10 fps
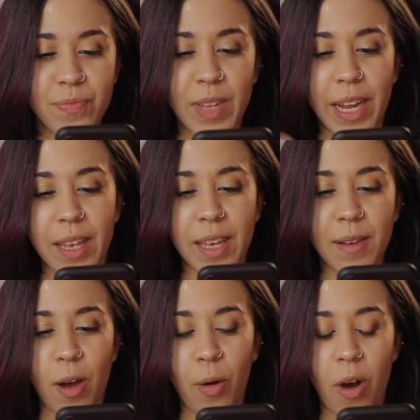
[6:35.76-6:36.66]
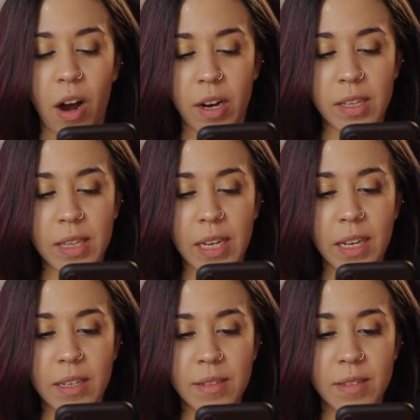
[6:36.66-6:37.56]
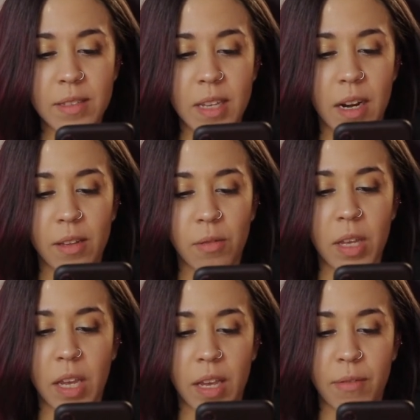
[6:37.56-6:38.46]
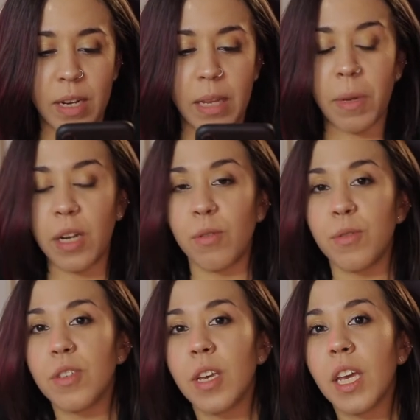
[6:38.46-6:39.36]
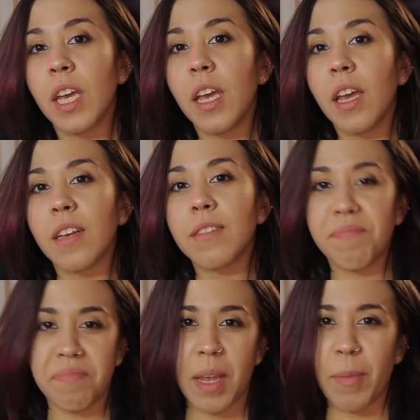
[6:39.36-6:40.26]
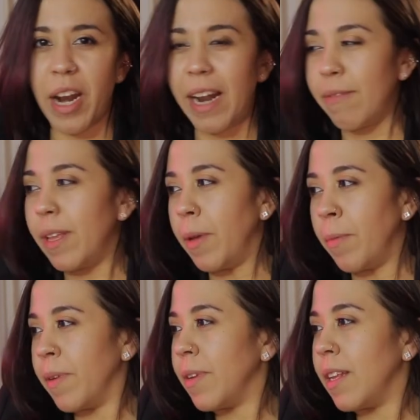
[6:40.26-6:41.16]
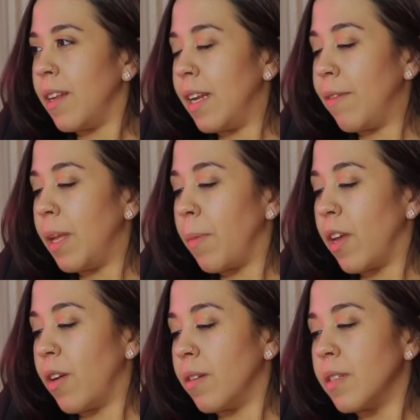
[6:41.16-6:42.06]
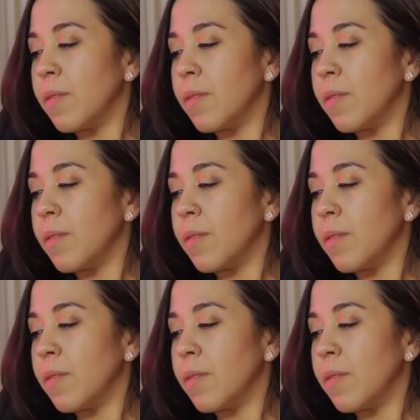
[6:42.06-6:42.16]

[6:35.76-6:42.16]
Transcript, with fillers: like wholeheartedly that I don't think I even need my notes. I'm gonna leave them here. Leave them here.